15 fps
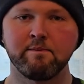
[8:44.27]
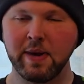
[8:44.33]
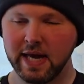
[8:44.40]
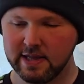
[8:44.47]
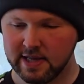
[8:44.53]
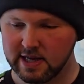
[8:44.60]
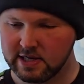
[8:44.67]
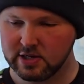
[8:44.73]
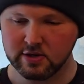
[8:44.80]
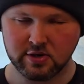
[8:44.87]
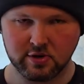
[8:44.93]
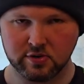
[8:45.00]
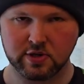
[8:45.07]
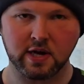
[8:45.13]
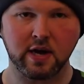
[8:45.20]
Pay attention
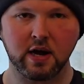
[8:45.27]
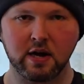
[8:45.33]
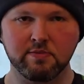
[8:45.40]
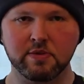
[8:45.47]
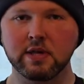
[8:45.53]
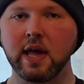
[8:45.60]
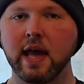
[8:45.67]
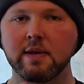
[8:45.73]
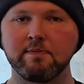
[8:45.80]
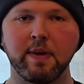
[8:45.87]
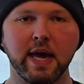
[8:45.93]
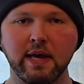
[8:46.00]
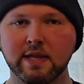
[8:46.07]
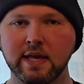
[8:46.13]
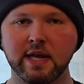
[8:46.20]
to your times and
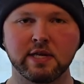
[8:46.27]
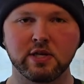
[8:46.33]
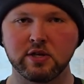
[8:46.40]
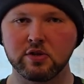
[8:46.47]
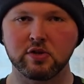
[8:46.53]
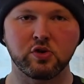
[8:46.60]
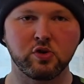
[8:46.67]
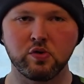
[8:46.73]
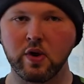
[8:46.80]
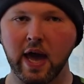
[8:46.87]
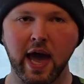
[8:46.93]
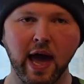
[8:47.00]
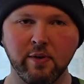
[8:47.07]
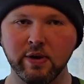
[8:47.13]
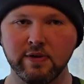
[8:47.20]
pay attention to
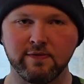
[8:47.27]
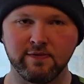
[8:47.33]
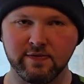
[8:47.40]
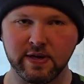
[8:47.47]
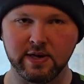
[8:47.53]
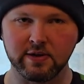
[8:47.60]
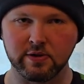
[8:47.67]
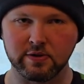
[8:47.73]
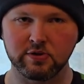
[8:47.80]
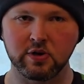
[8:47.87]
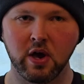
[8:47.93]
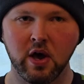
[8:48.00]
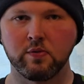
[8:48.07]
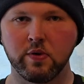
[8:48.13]
how it feels.